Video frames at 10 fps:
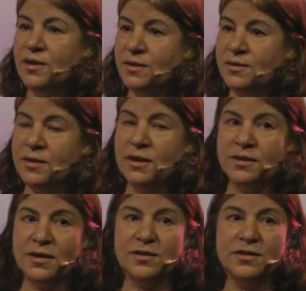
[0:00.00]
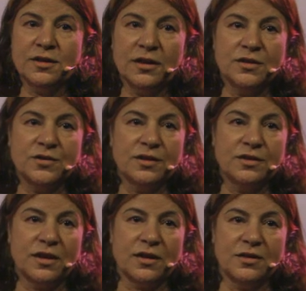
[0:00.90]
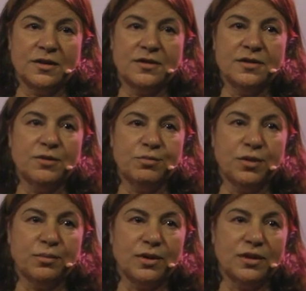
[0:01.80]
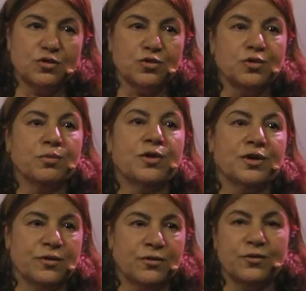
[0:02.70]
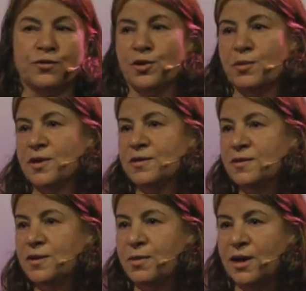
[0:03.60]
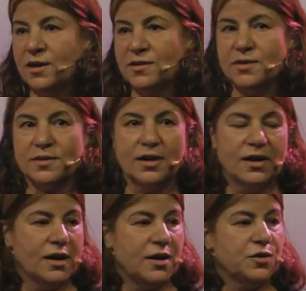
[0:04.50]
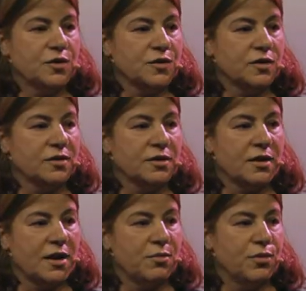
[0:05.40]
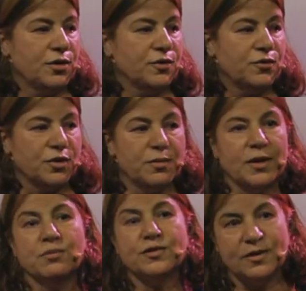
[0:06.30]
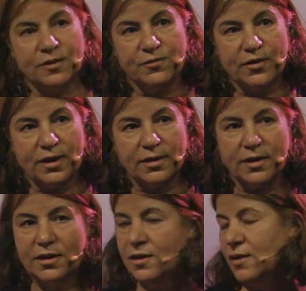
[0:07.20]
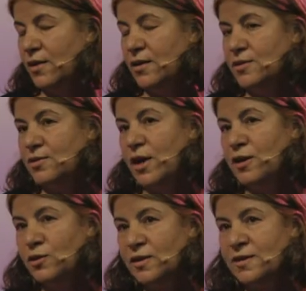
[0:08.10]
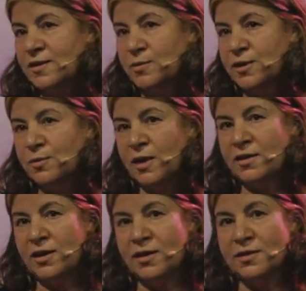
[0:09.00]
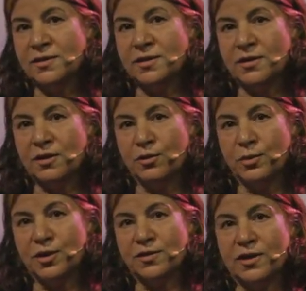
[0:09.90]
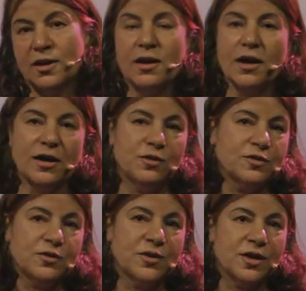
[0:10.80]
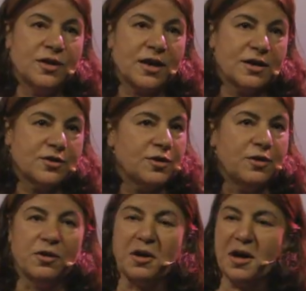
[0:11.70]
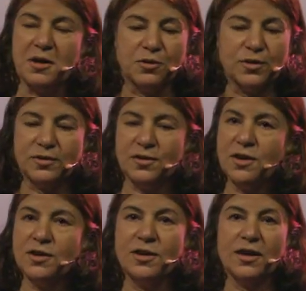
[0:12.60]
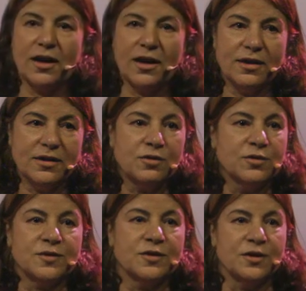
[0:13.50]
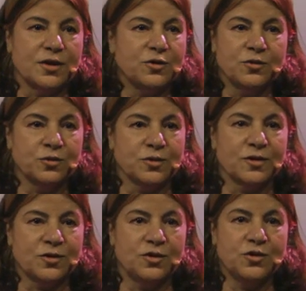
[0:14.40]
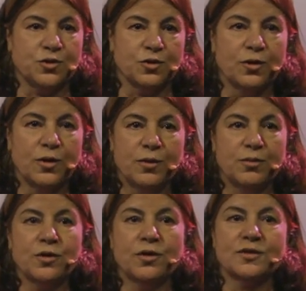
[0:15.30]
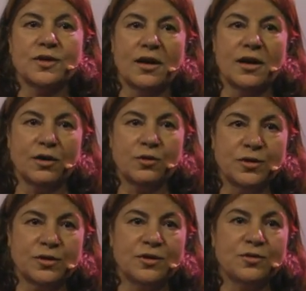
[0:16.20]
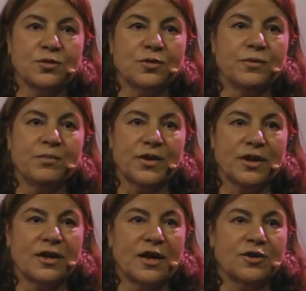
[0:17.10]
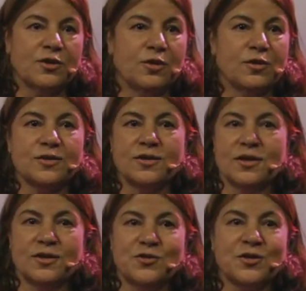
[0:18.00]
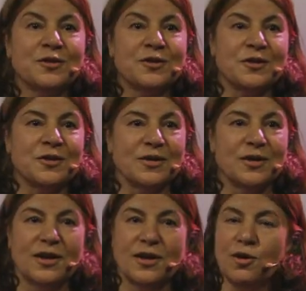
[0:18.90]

the Yazidi religion, the Yazidi people should be born from Yazidi parents, and those children are born from the Muslim father. So are not accepted by the Yazidi community. And also the Iraqi law are not taking any consideration to such an issue, because according to Iraqi laws, children